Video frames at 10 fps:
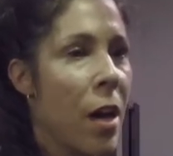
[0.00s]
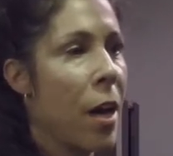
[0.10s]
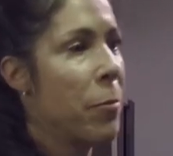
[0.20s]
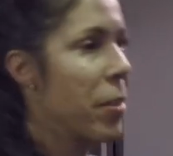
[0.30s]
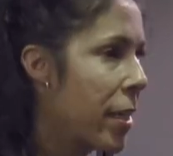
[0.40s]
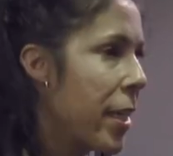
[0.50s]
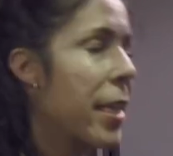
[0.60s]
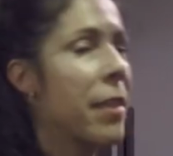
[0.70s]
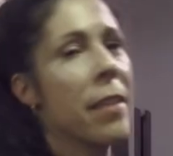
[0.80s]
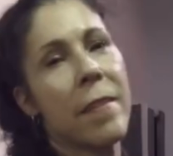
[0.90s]
I'm just going to
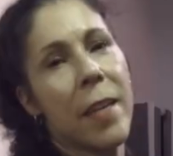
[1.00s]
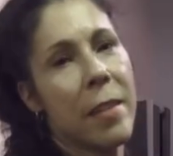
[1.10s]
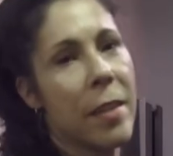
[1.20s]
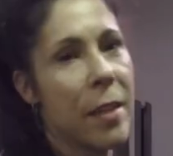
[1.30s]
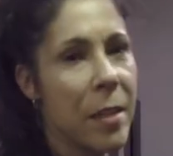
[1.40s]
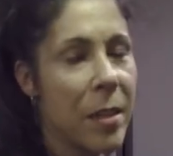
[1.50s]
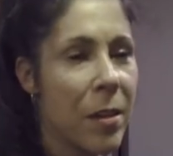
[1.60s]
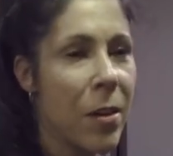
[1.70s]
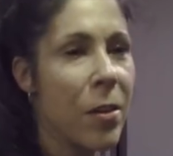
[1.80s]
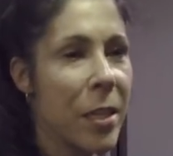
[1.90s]
get this set done
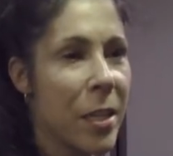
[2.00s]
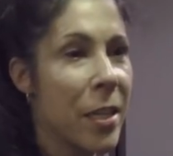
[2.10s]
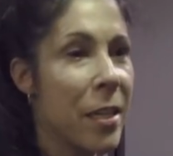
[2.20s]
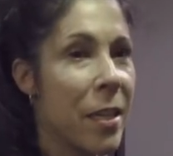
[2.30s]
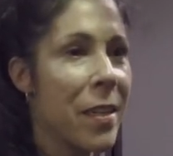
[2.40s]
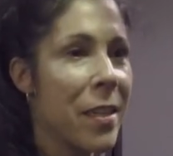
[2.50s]
and call it good.